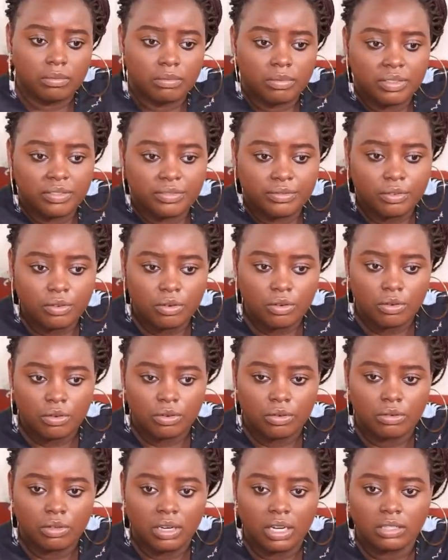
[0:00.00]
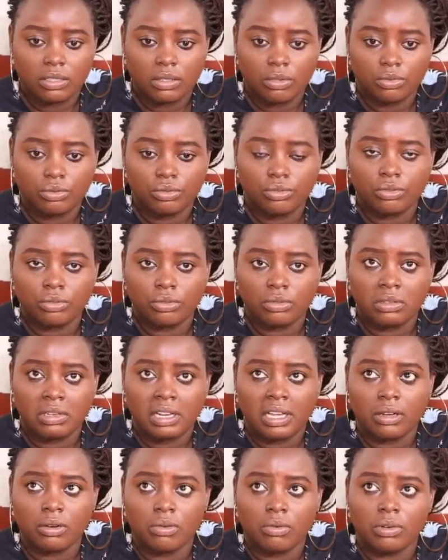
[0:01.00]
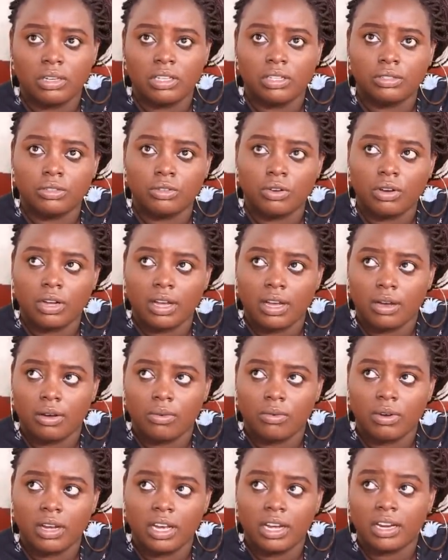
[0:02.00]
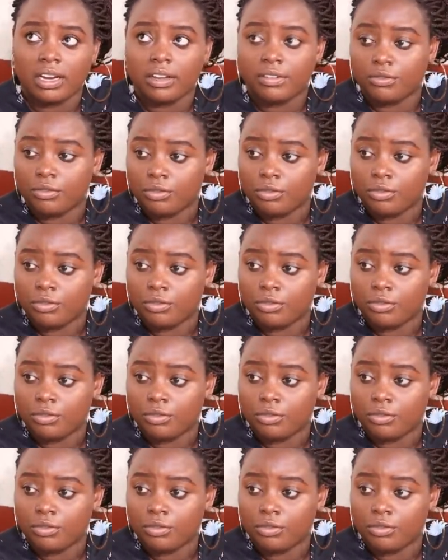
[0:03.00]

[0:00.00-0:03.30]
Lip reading: Before hata like ulitoka ukaenda